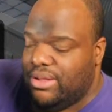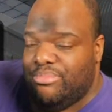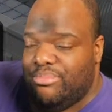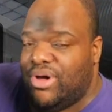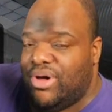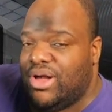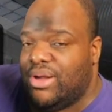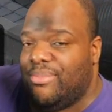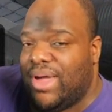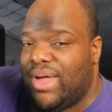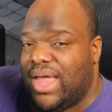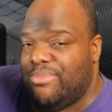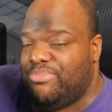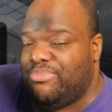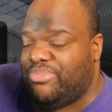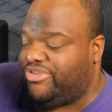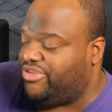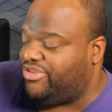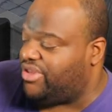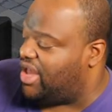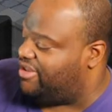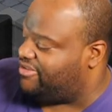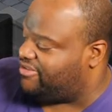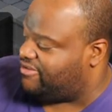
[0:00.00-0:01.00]
Bug Mike,
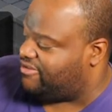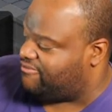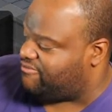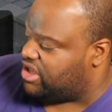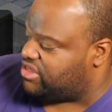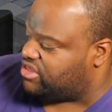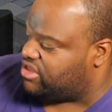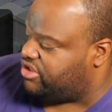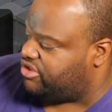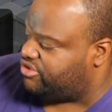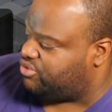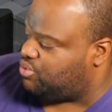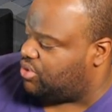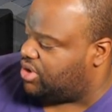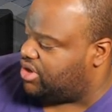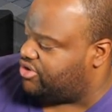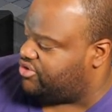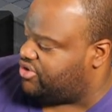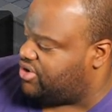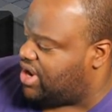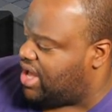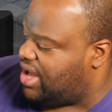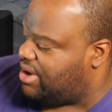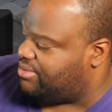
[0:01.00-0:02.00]
besides the fact that it's
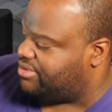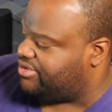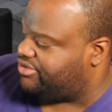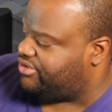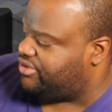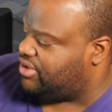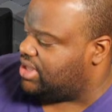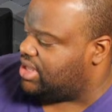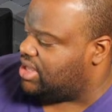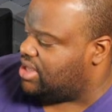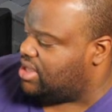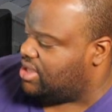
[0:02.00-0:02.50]
100 hours?